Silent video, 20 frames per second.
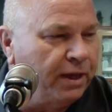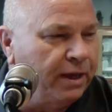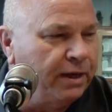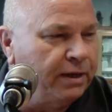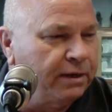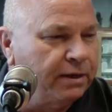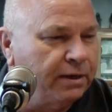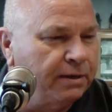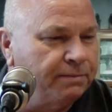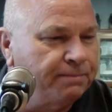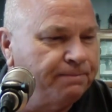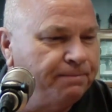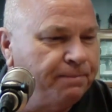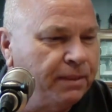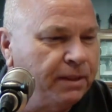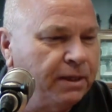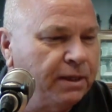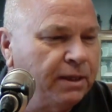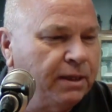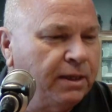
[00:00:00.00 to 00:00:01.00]
And
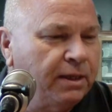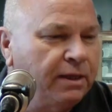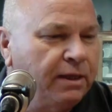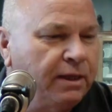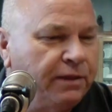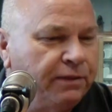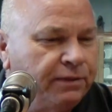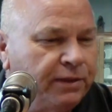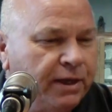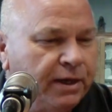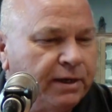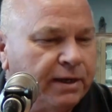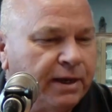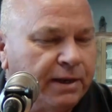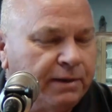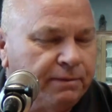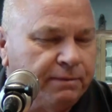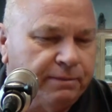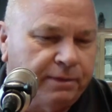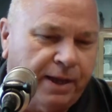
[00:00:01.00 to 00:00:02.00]
then
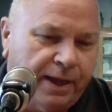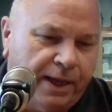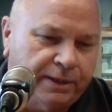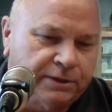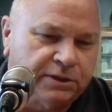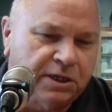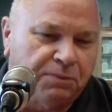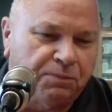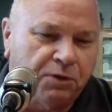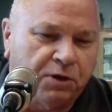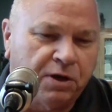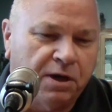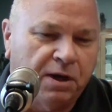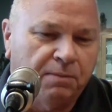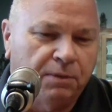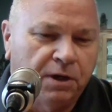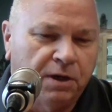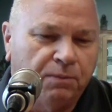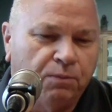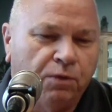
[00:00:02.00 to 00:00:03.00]
they had something
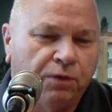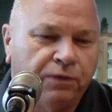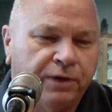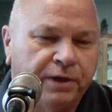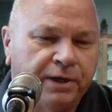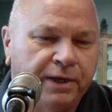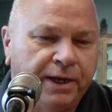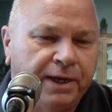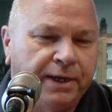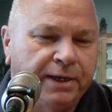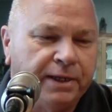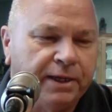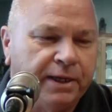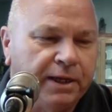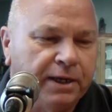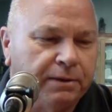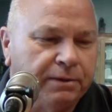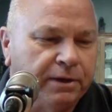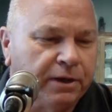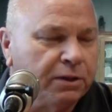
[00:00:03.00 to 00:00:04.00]
come up where they needed to
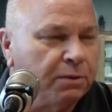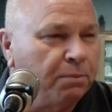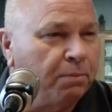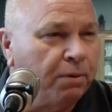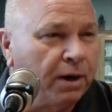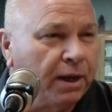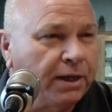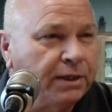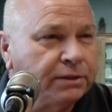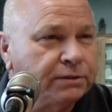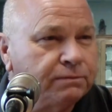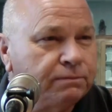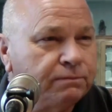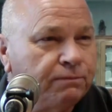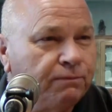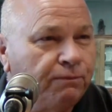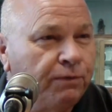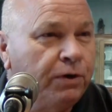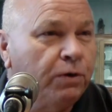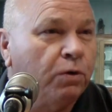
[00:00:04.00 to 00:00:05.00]
get another place
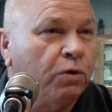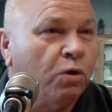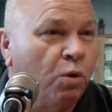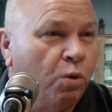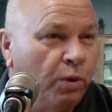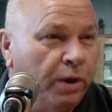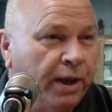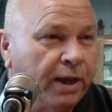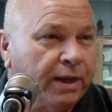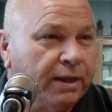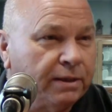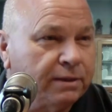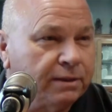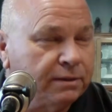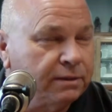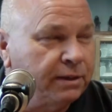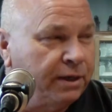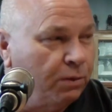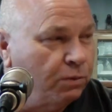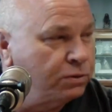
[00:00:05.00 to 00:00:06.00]
real quick,
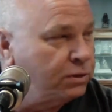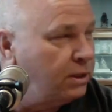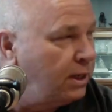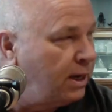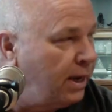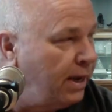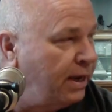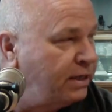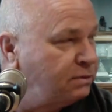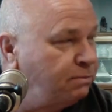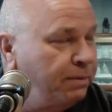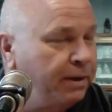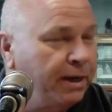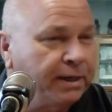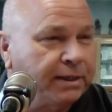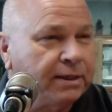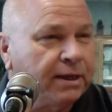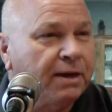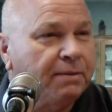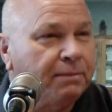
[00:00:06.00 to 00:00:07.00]
and it was a last
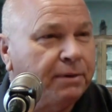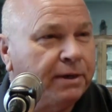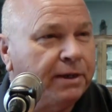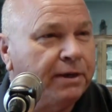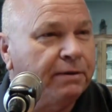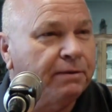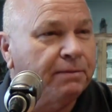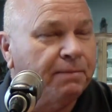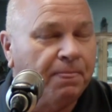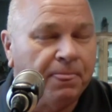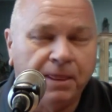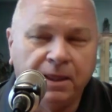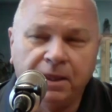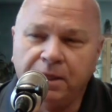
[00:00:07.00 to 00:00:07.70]
minute type deal.